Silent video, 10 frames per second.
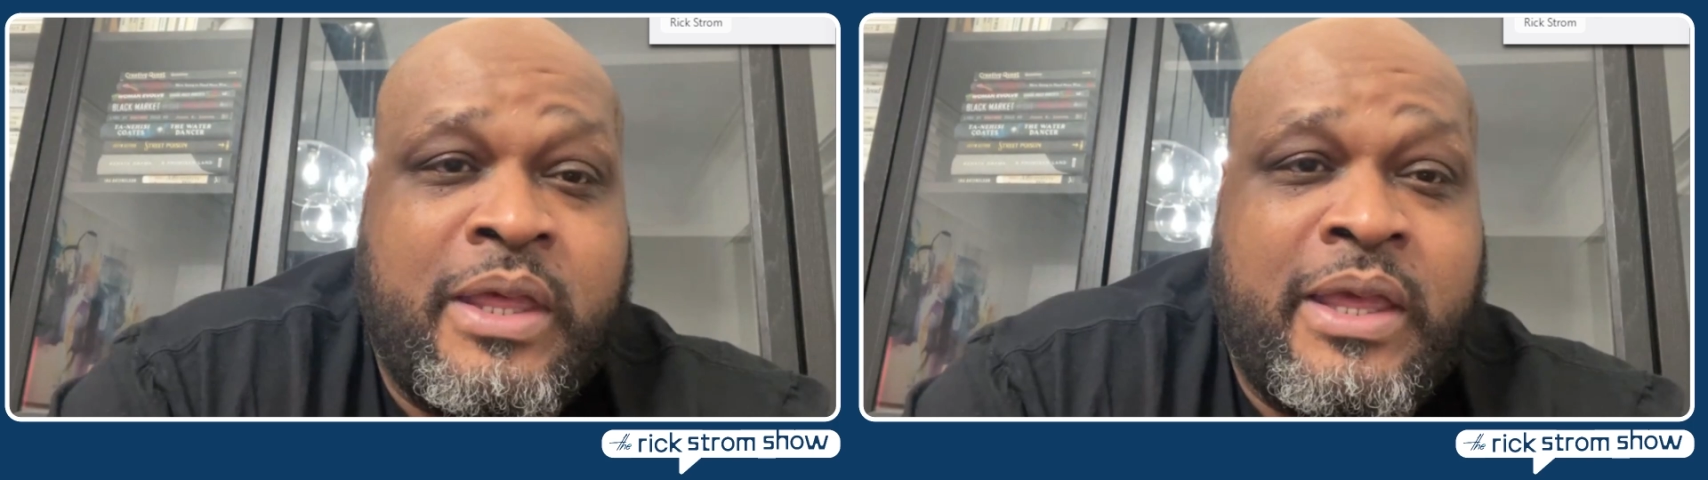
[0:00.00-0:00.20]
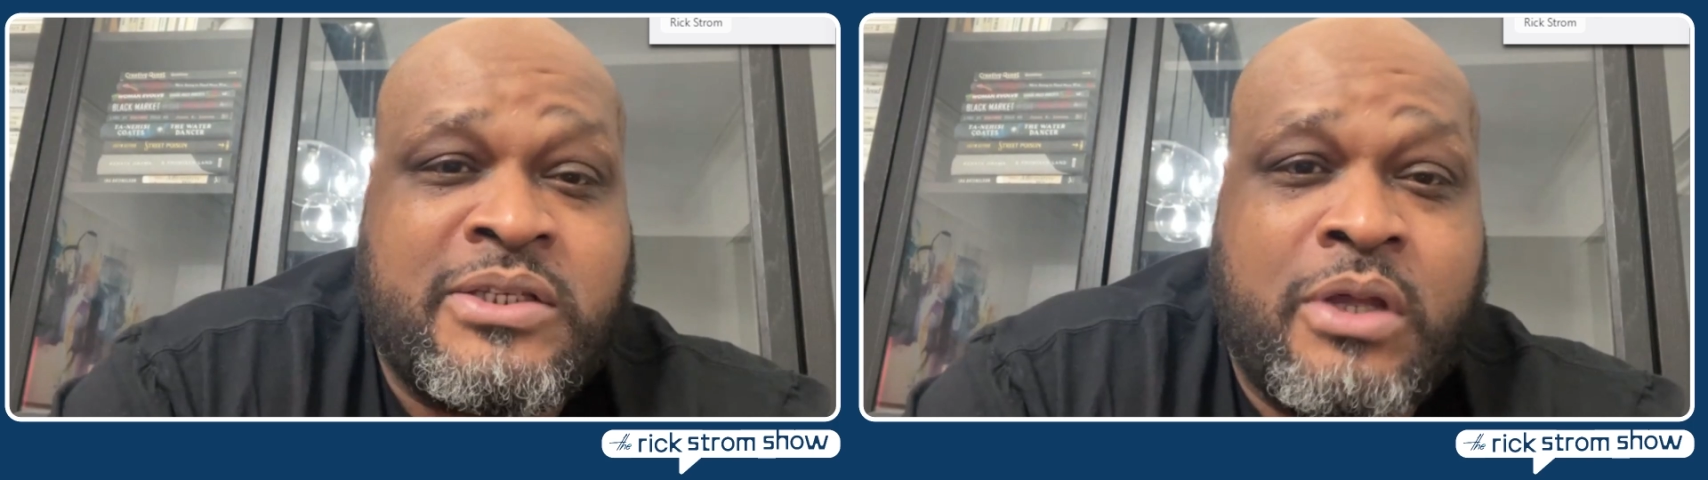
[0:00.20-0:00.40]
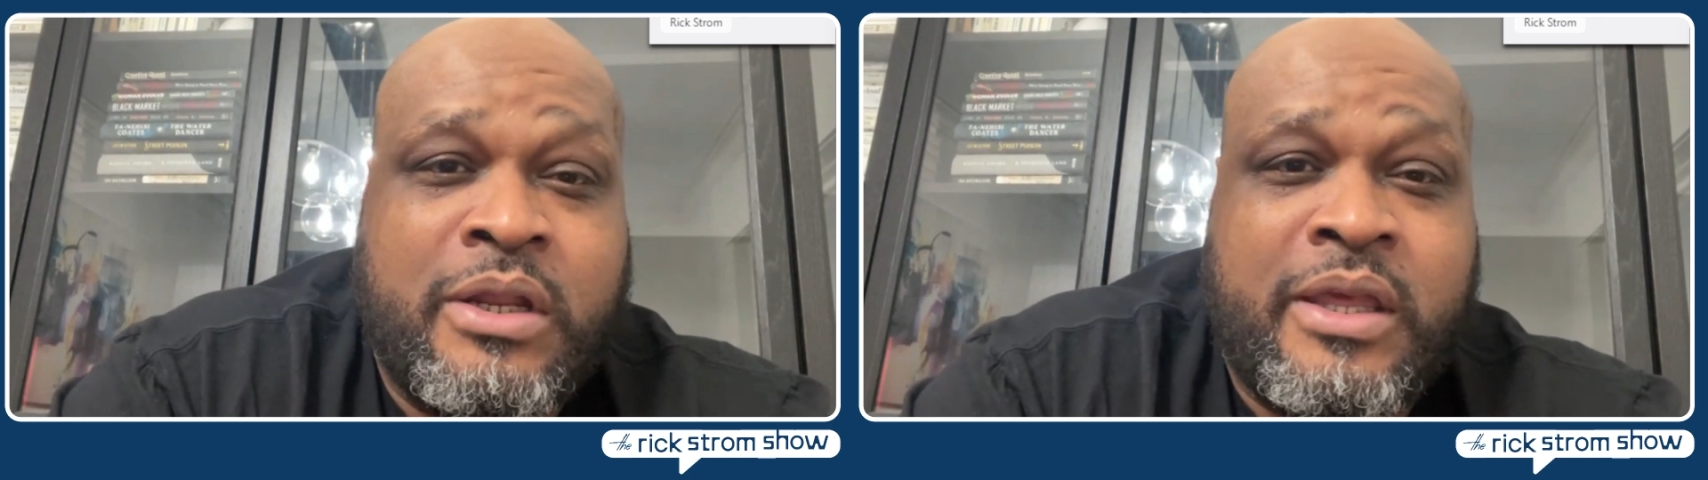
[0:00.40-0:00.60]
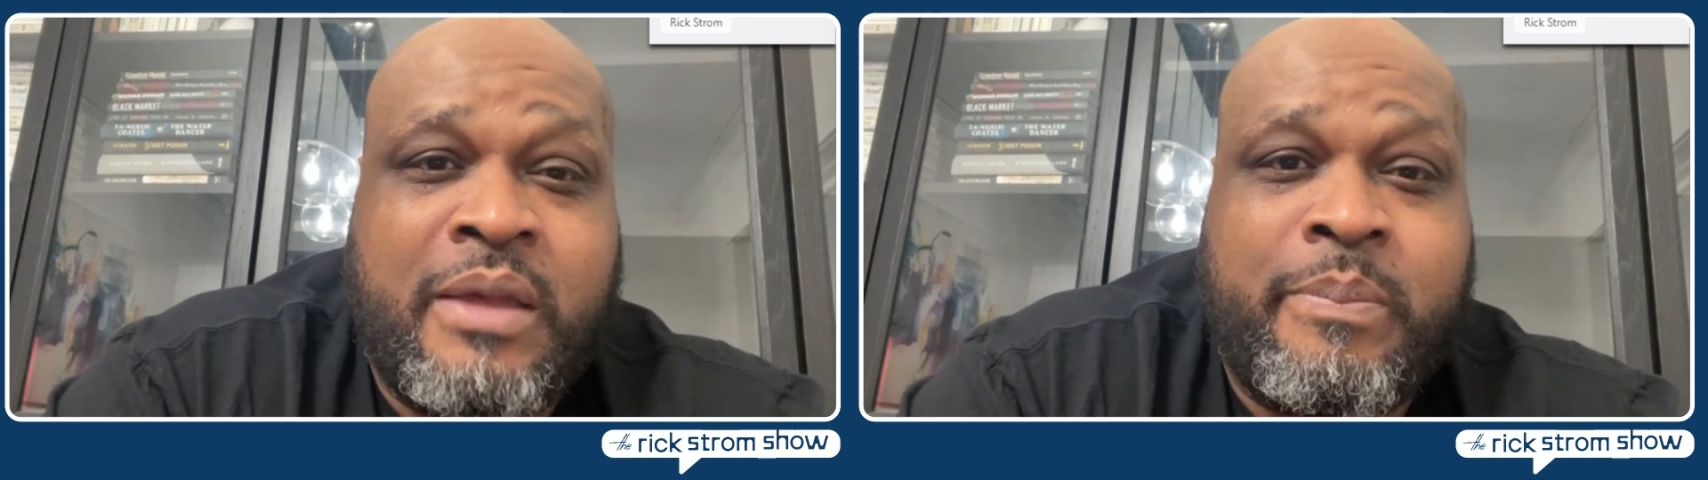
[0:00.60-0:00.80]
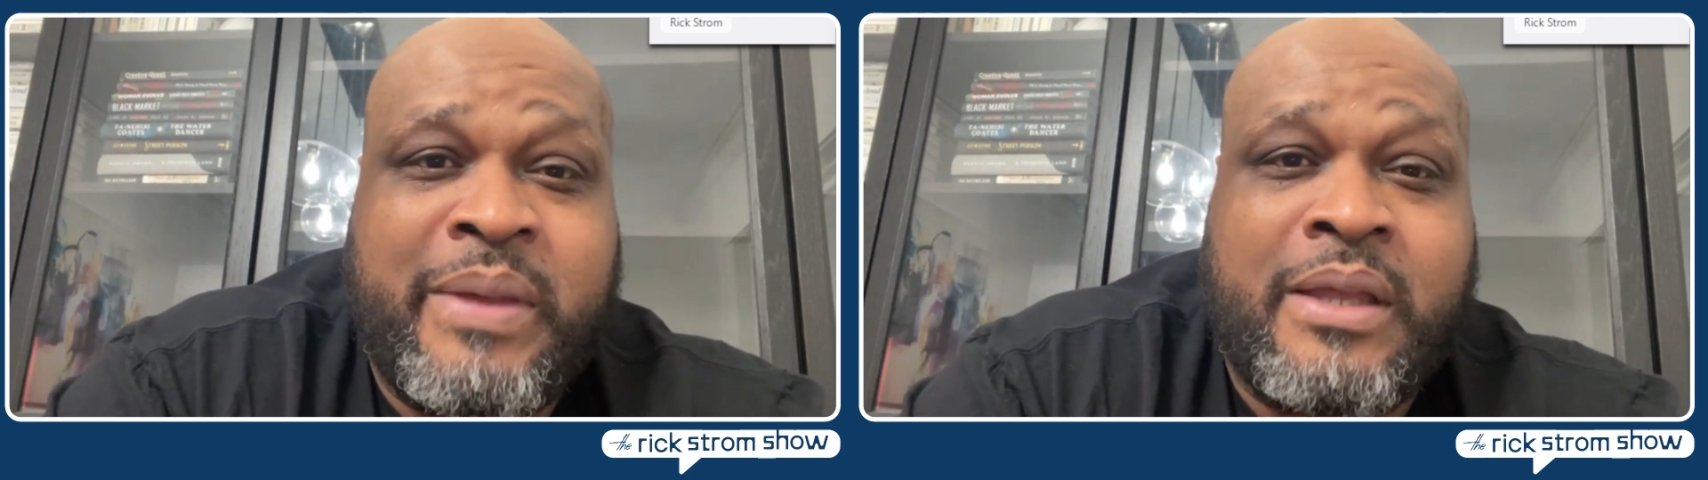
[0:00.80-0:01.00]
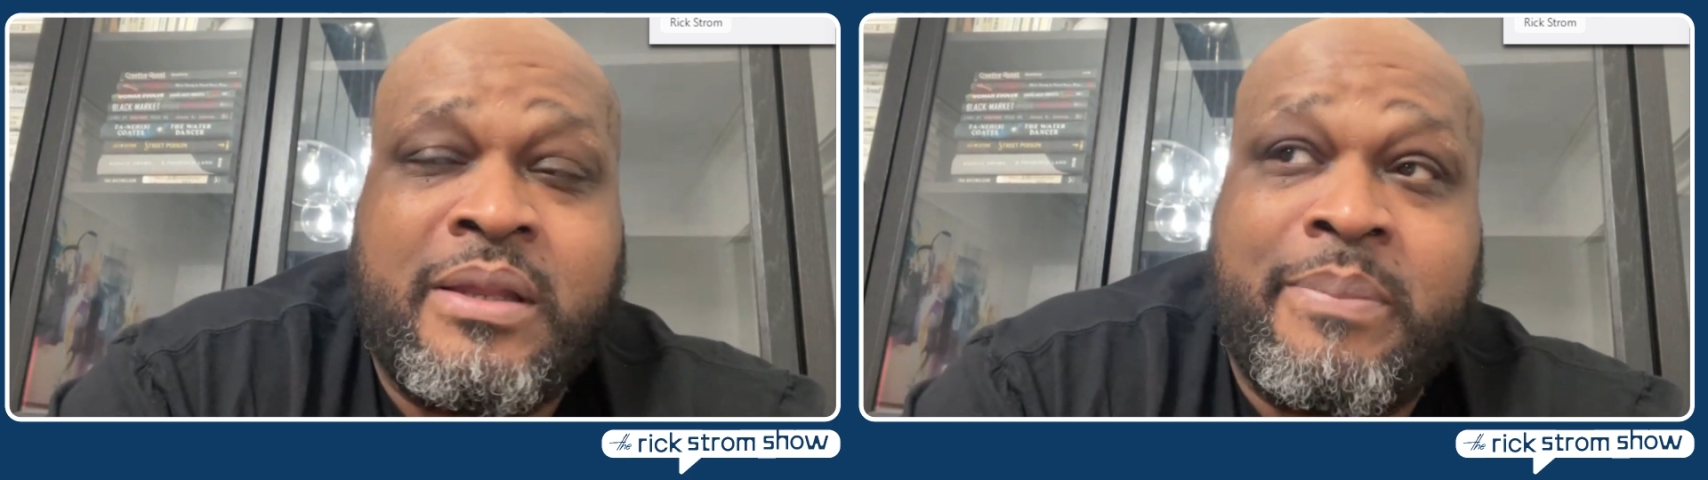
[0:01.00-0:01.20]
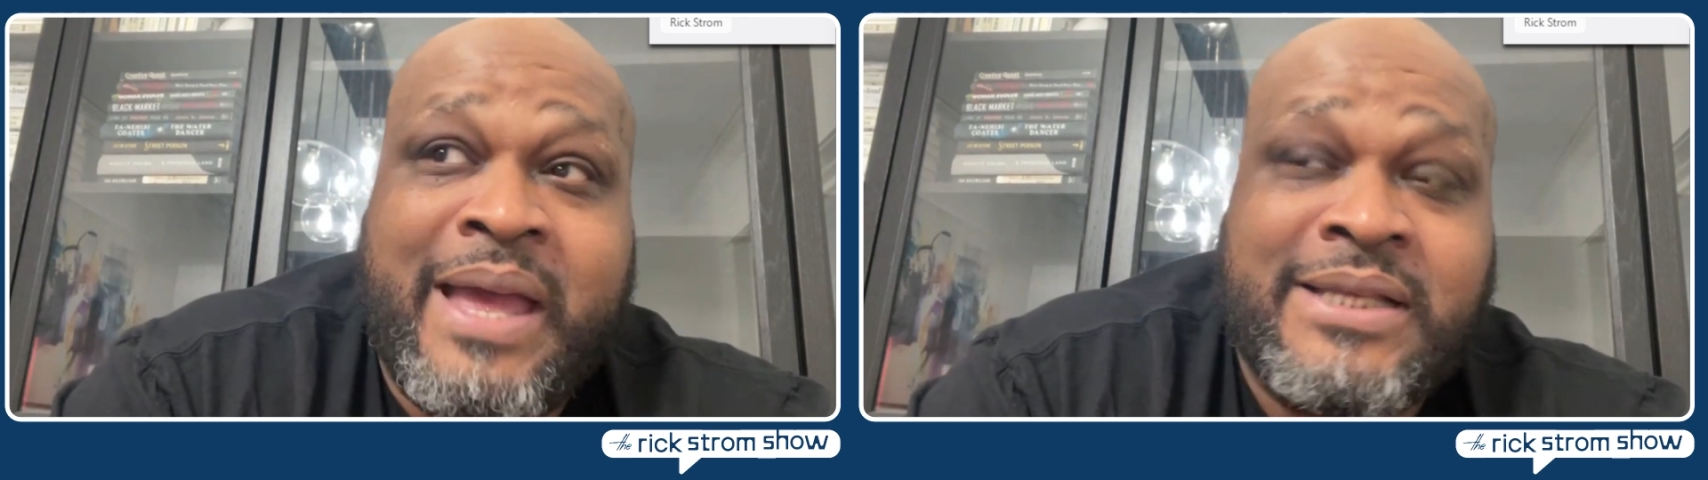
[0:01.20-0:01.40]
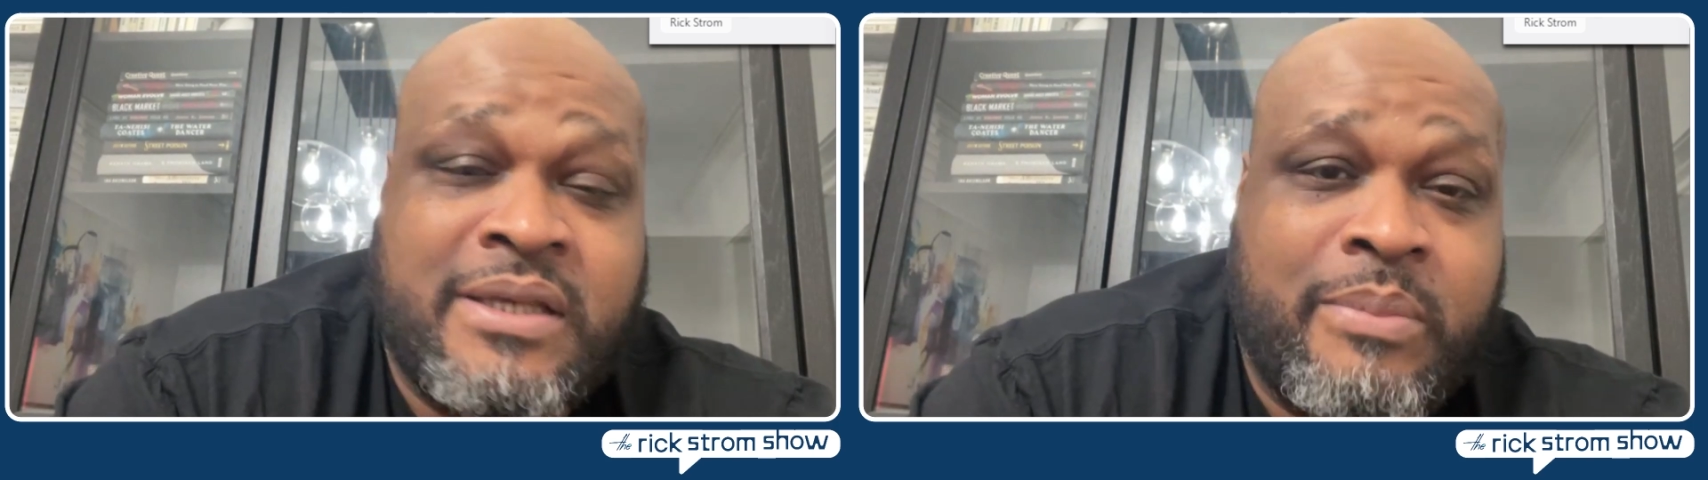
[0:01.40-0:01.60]
is going to get bigger than
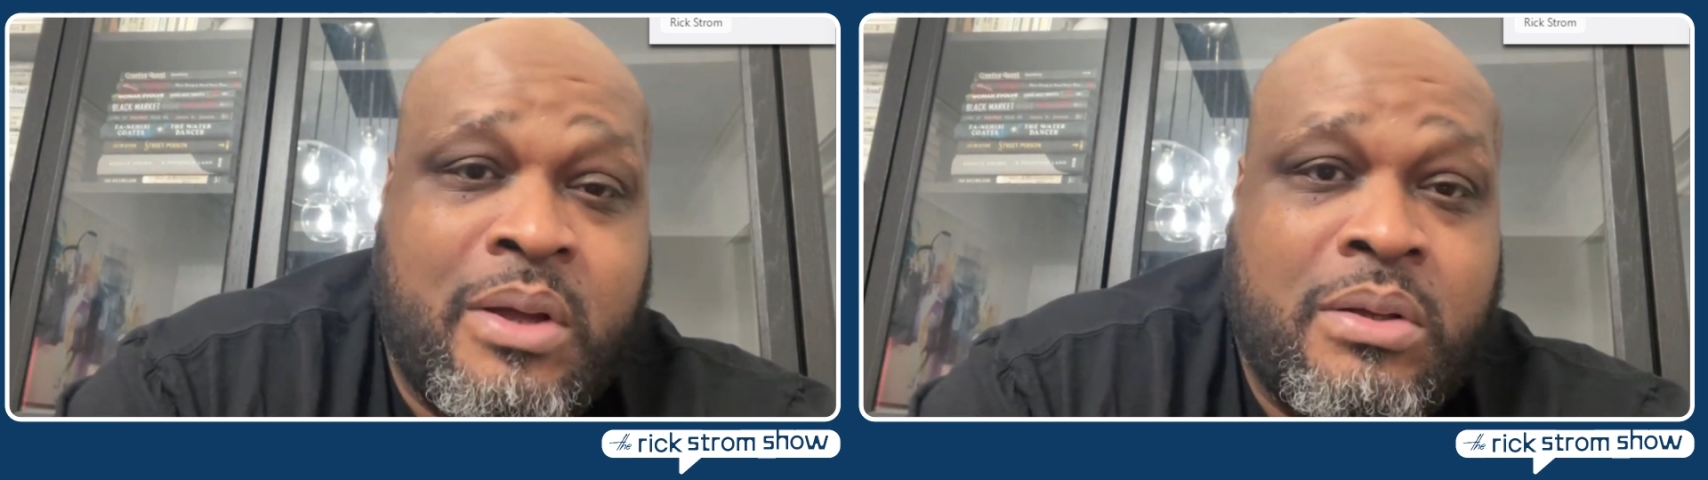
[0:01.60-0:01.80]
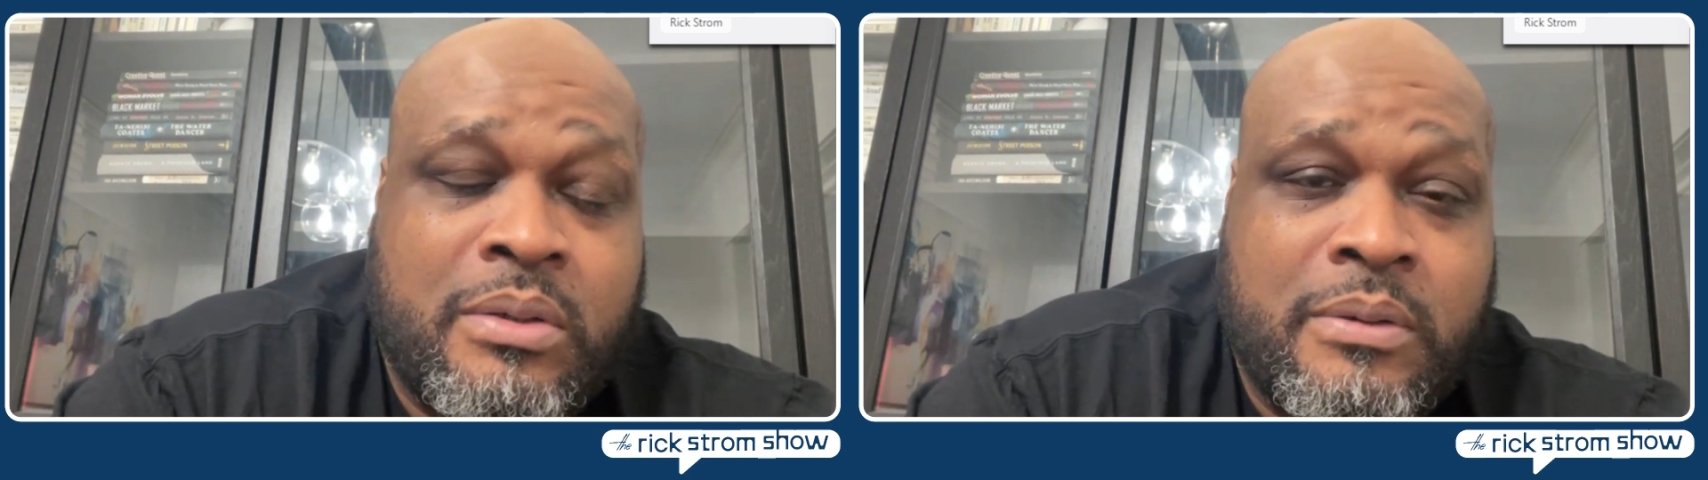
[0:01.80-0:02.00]
basketball.